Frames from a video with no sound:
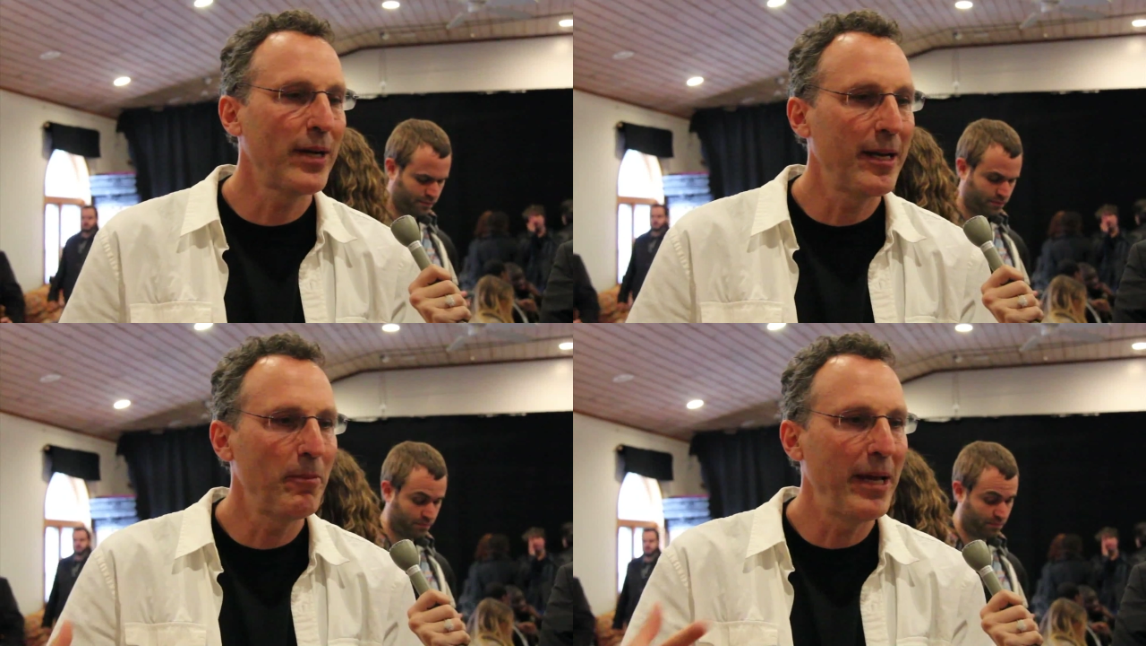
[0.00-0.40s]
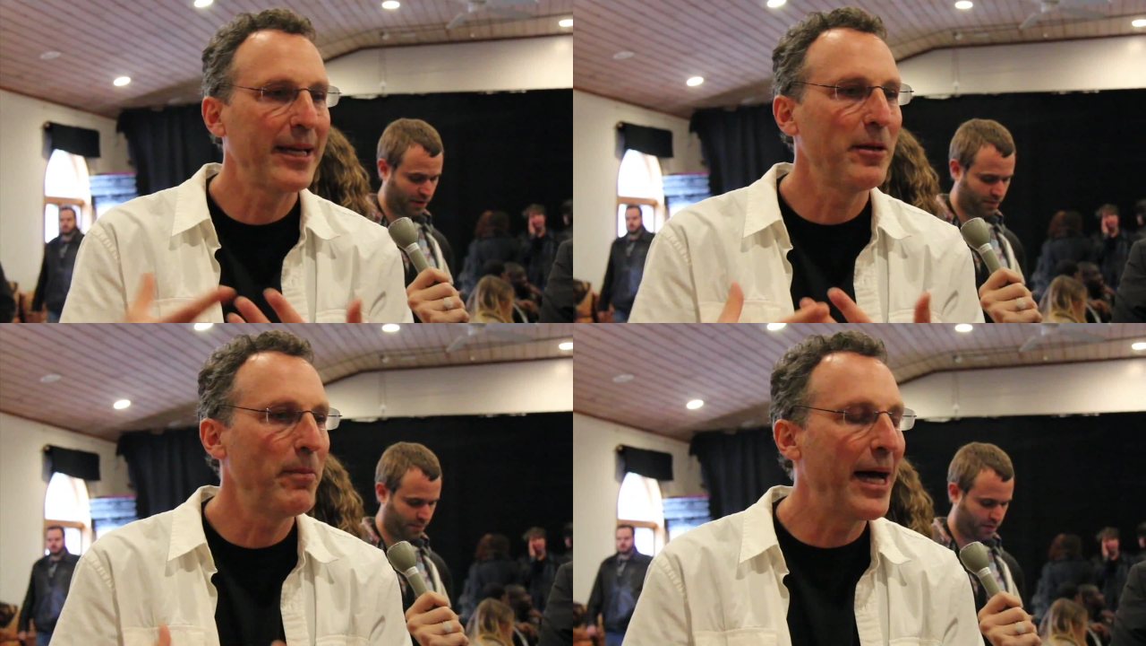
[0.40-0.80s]
Speaker 1: and trying to
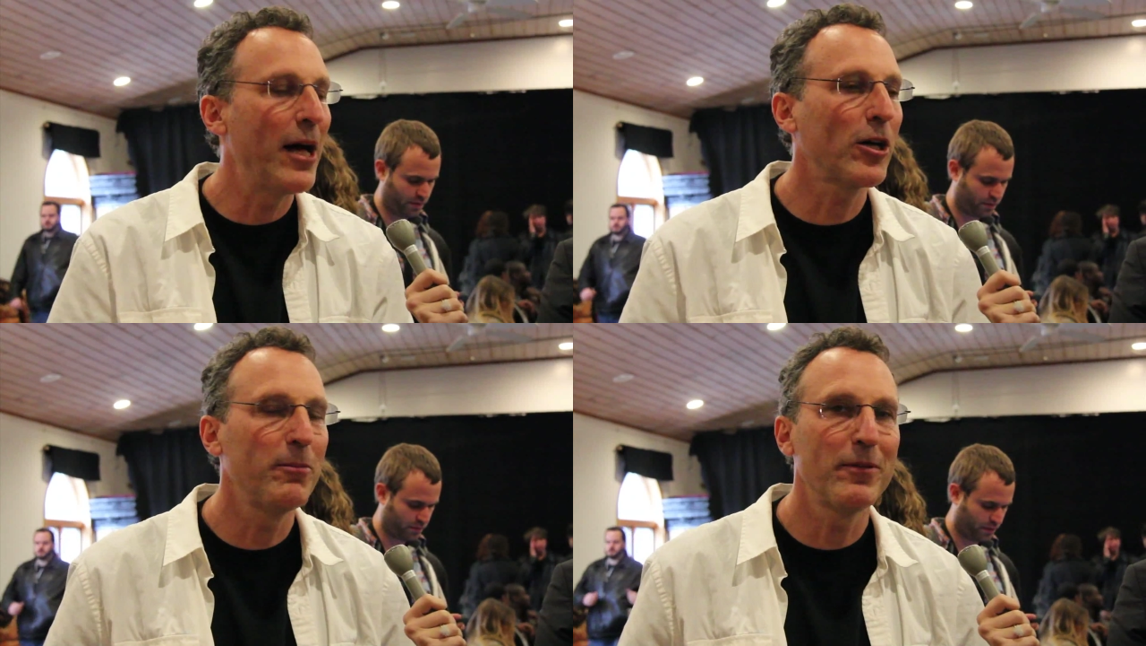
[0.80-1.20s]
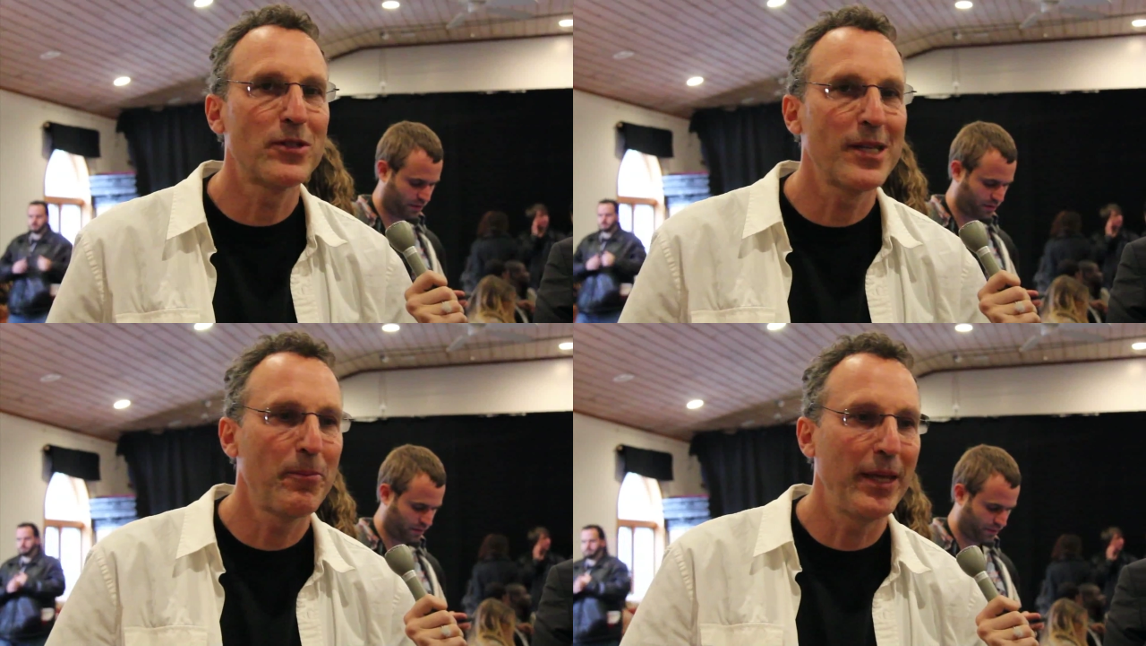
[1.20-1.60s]
make an amalgam of
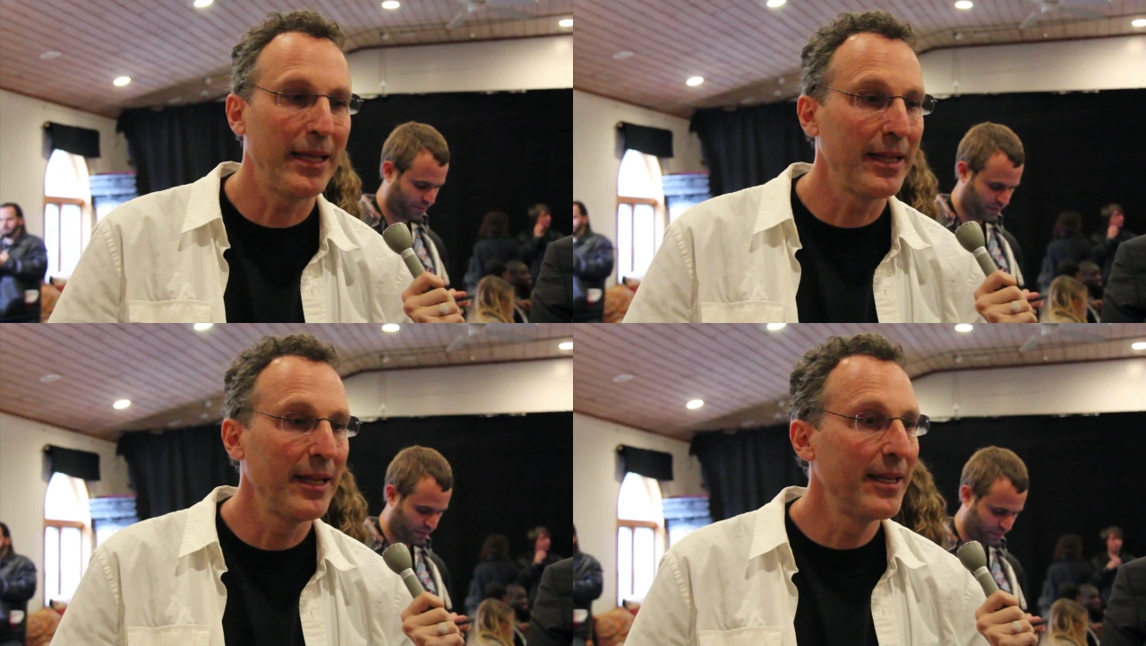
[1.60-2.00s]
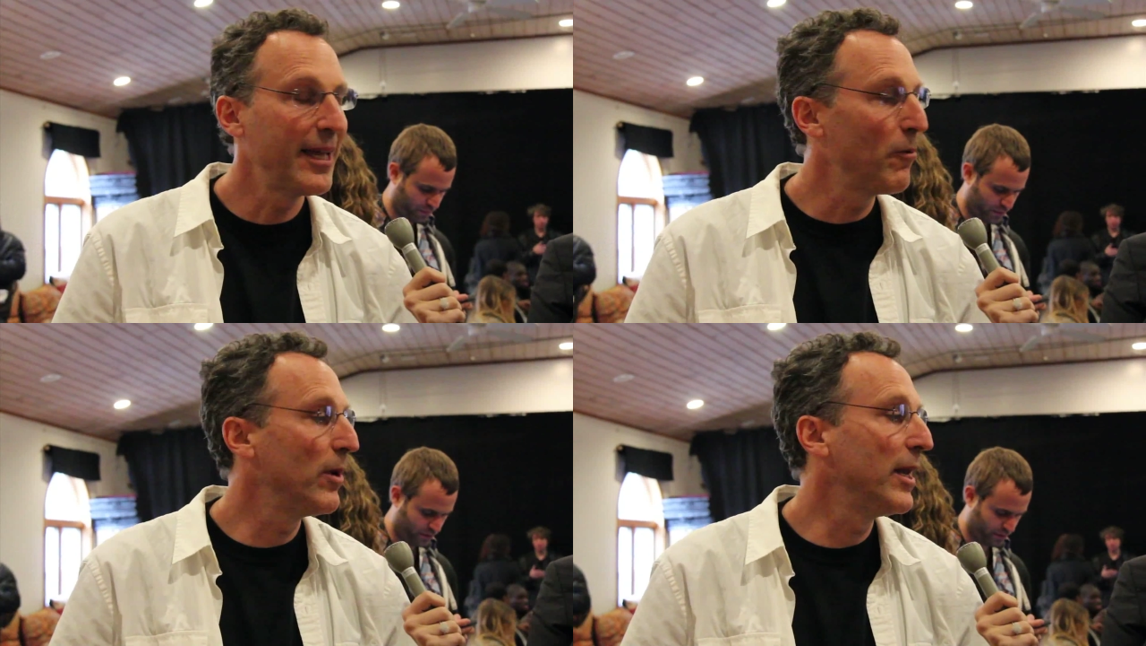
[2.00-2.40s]
something
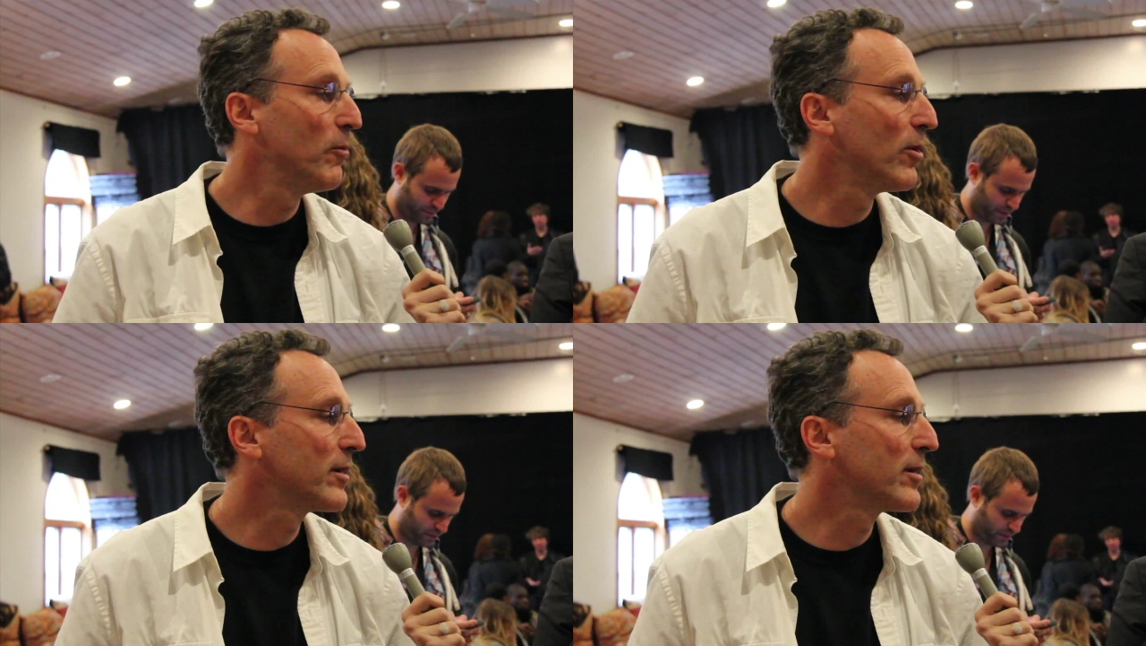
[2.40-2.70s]
that really